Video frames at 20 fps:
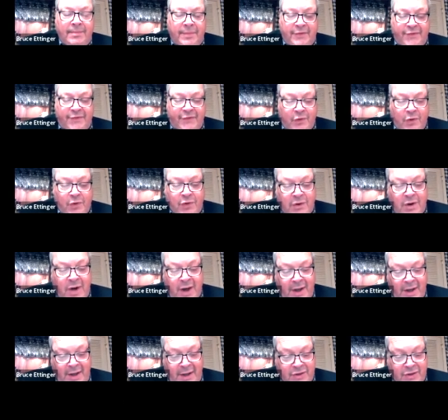Before
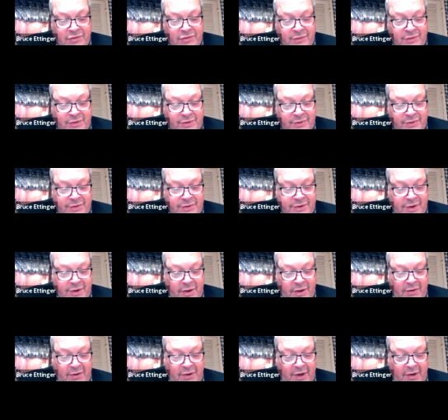I introduce
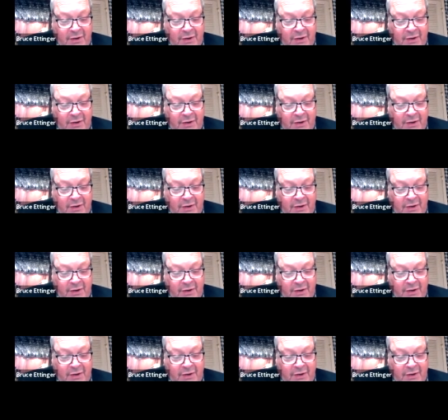our